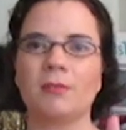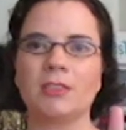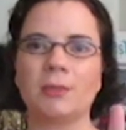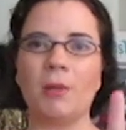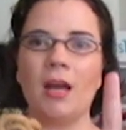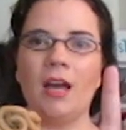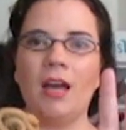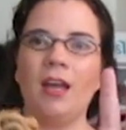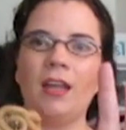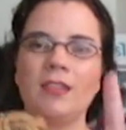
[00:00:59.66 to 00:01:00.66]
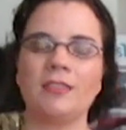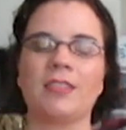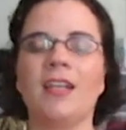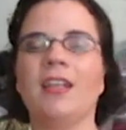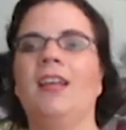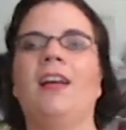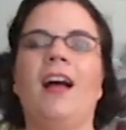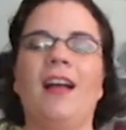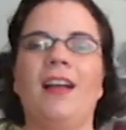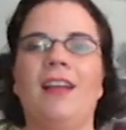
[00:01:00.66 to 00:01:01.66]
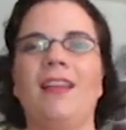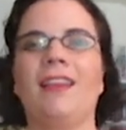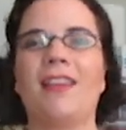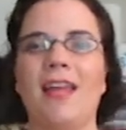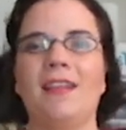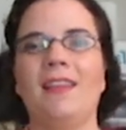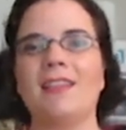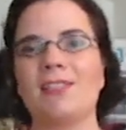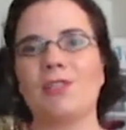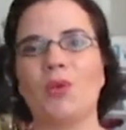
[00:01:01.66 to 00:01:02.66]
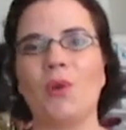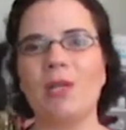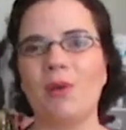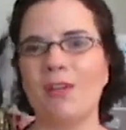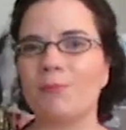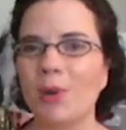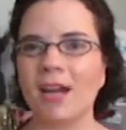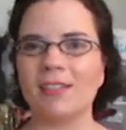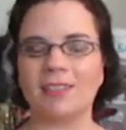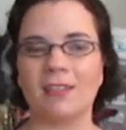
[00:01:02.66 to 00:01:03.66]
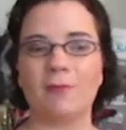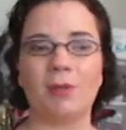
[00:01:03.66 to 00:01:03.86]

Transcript: surprise! Then this is a great way of practicing and